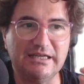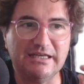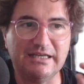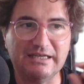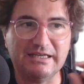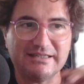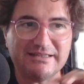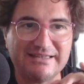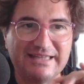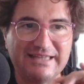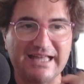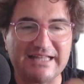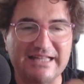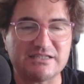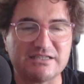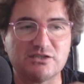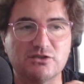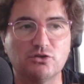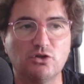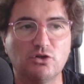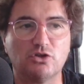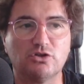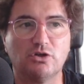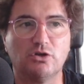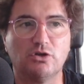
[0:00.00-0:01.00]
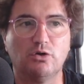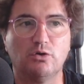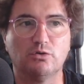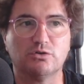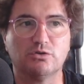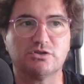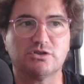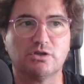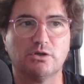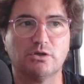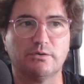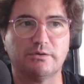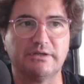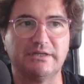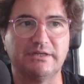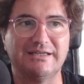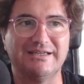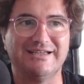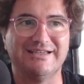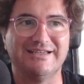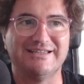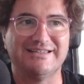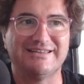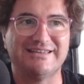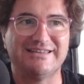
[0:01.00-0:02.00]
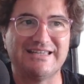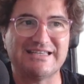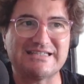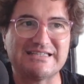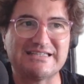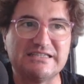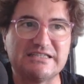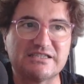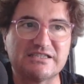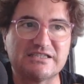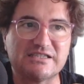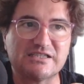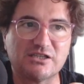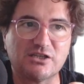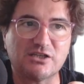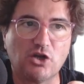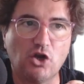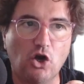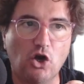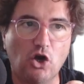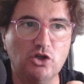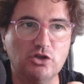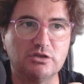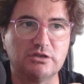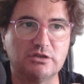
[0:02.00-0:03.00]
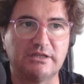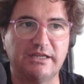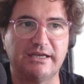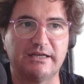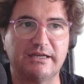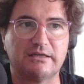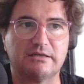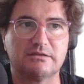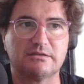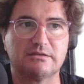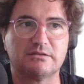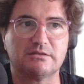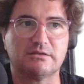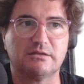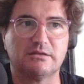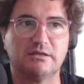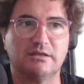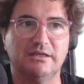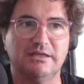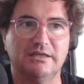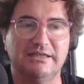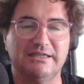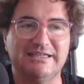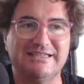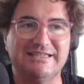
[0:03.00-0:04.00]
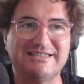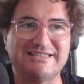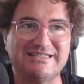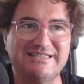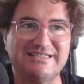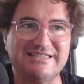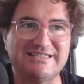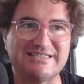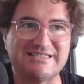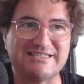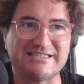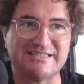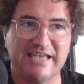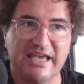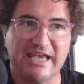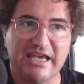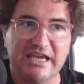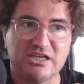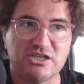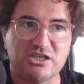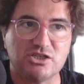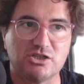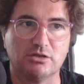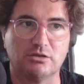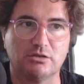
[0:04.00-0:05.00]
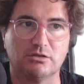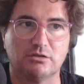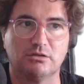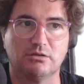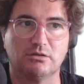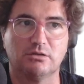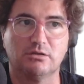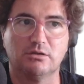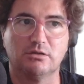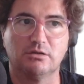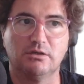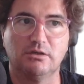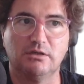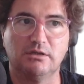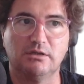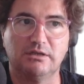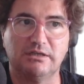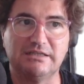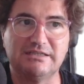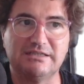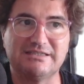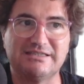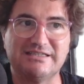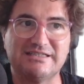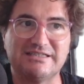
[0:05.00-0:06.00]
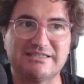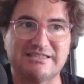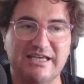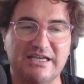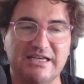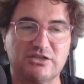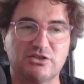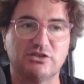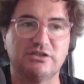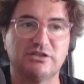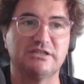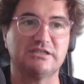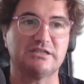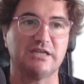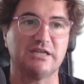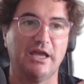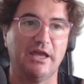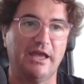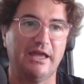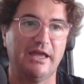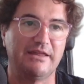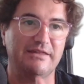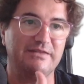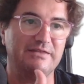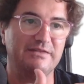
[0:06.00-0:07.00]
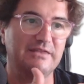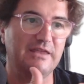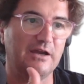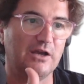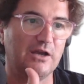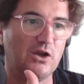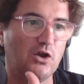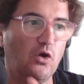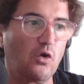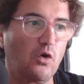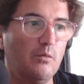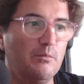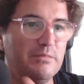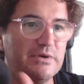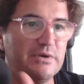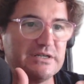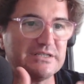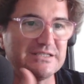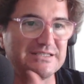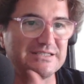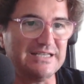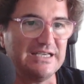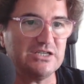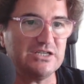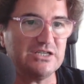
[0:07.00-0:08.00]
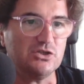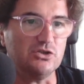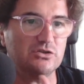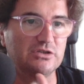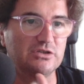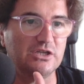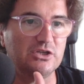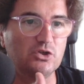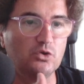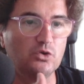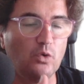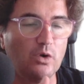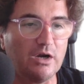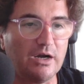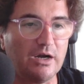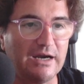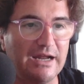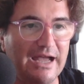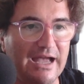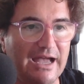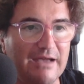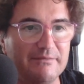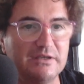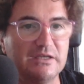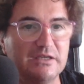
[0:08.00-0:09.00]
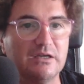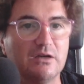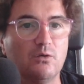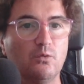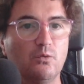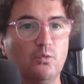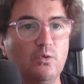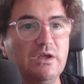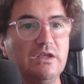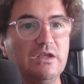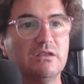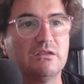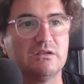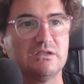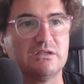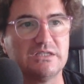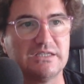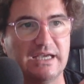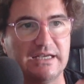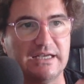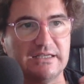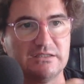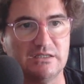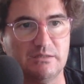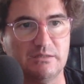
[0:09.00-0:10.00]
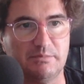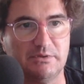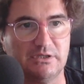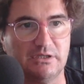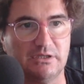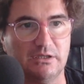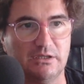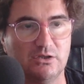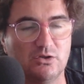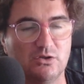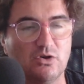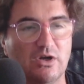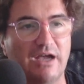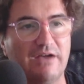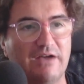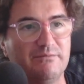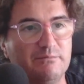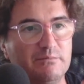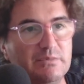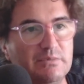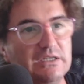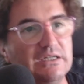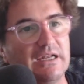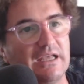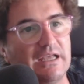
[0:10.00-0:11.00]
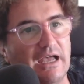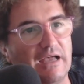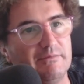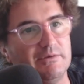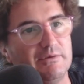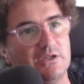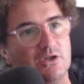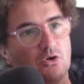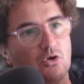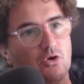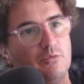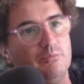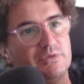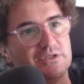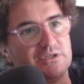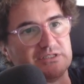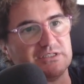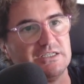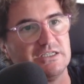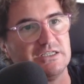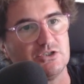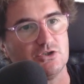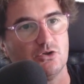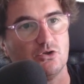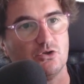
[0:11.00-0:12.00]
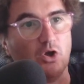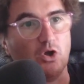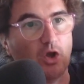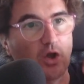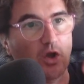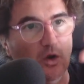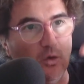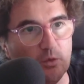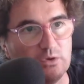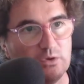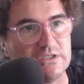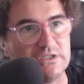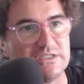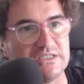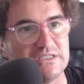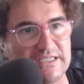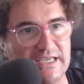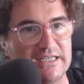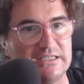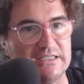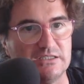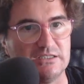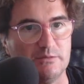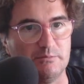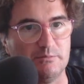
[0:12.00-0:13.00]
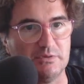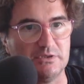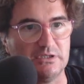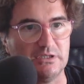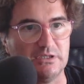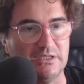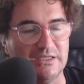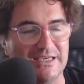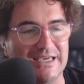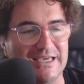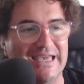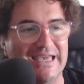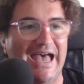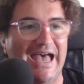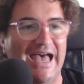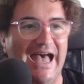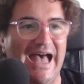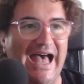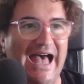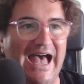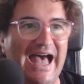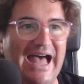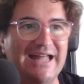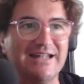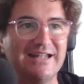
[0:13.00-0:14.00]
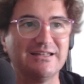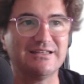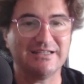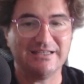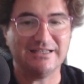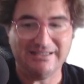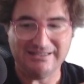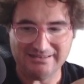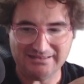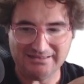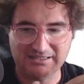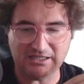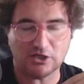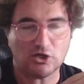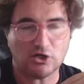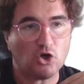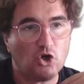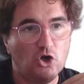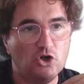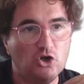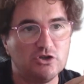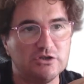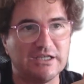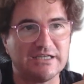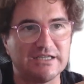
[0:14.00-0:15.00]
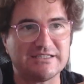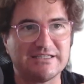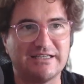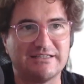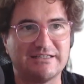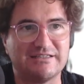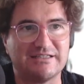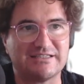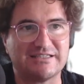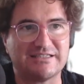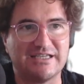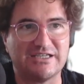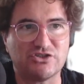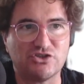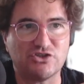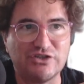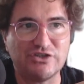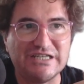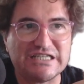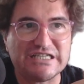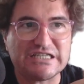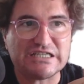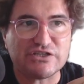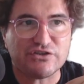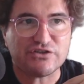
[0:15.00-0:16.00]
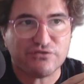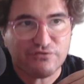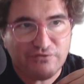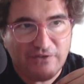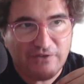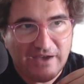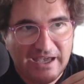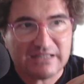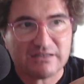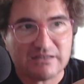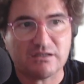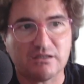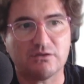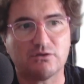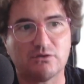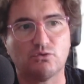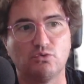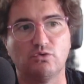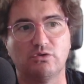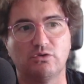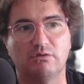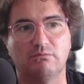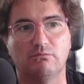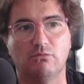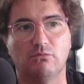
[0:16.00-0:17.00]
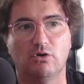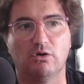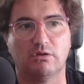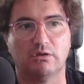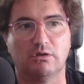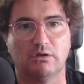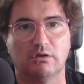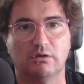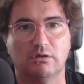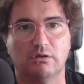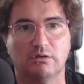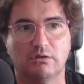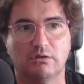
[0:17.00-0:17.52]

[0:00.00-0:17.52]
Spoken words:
that's not the whole story. There's this context, is this session, is the conversation that you are having with ChatGPT. You have been having a conversation with ChatGPT, and the context and the session is fed to the model,